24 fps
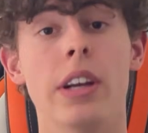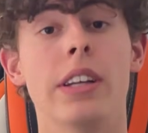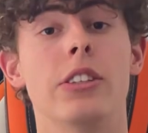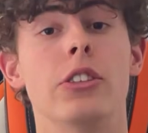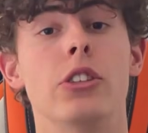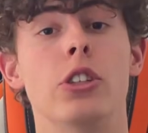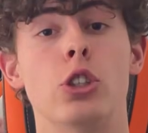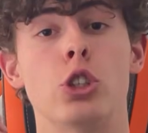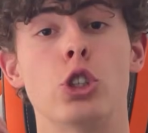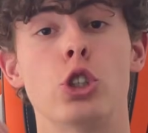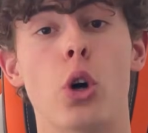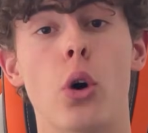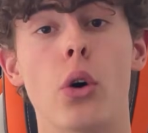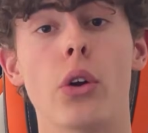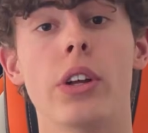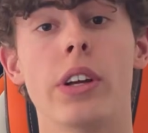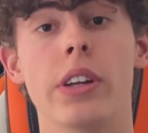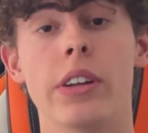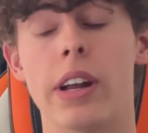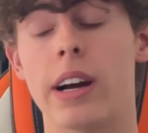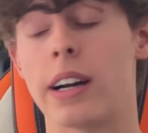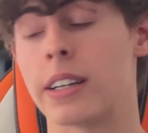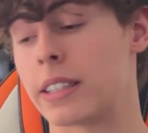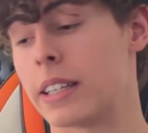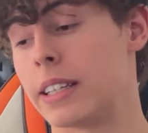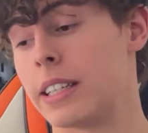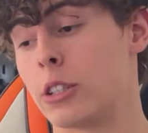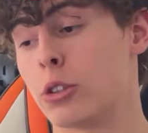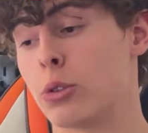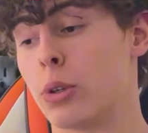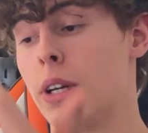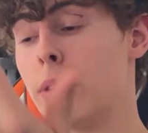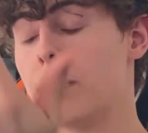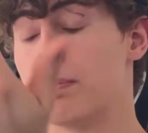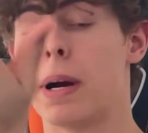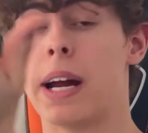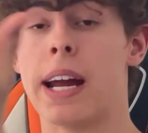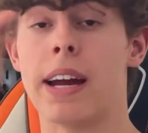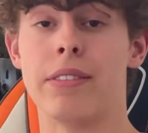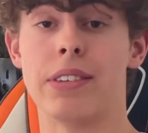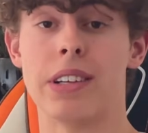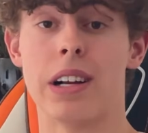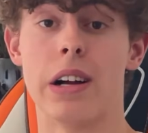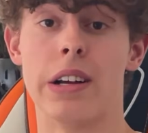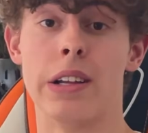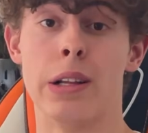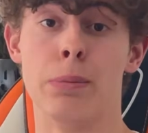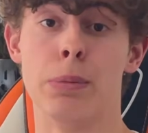The short head are getting trained by having
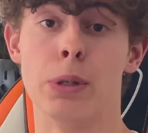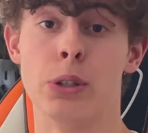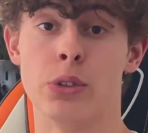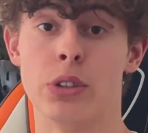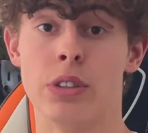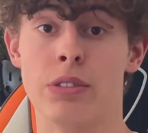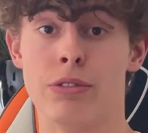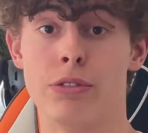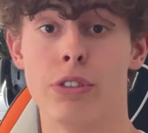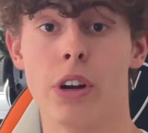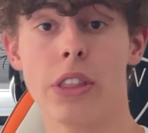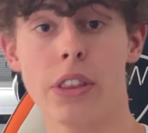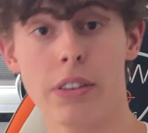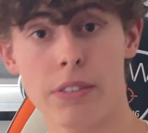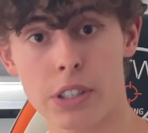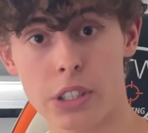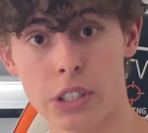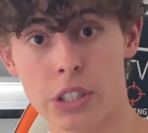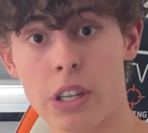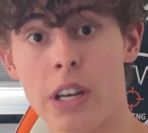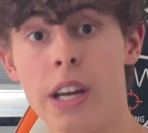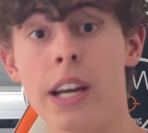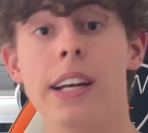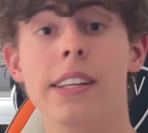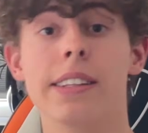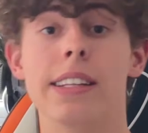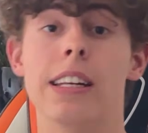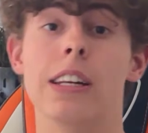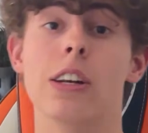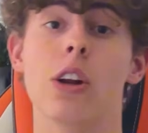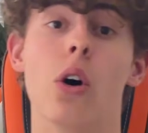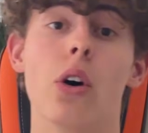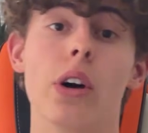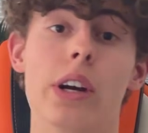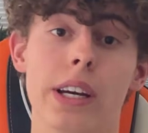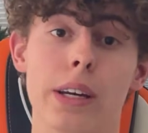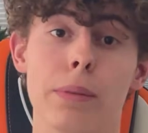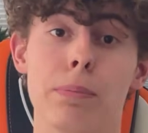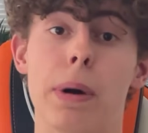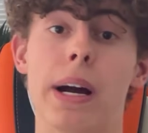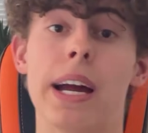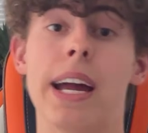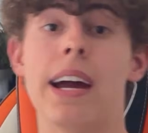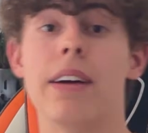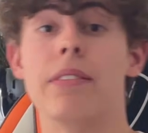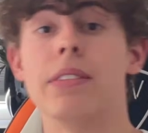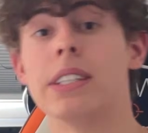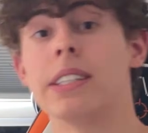our elbows in front of us, the long head by
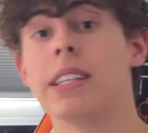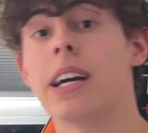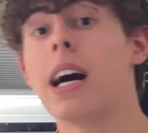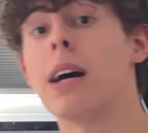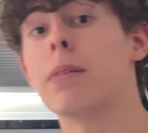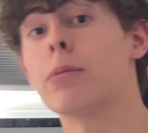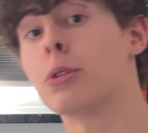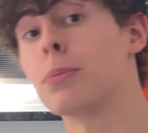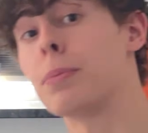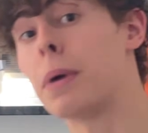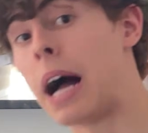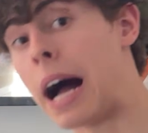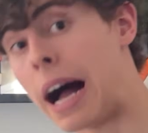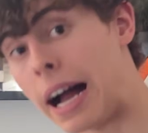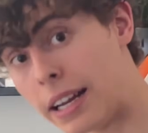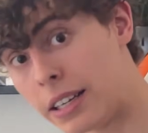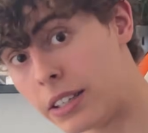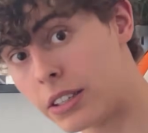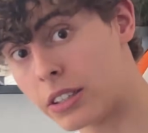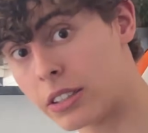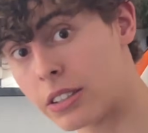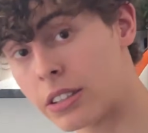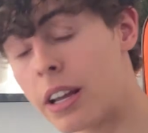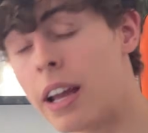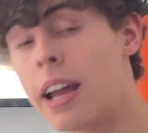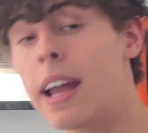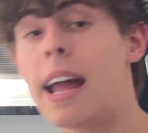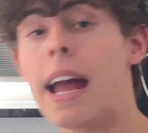having the arms behind us,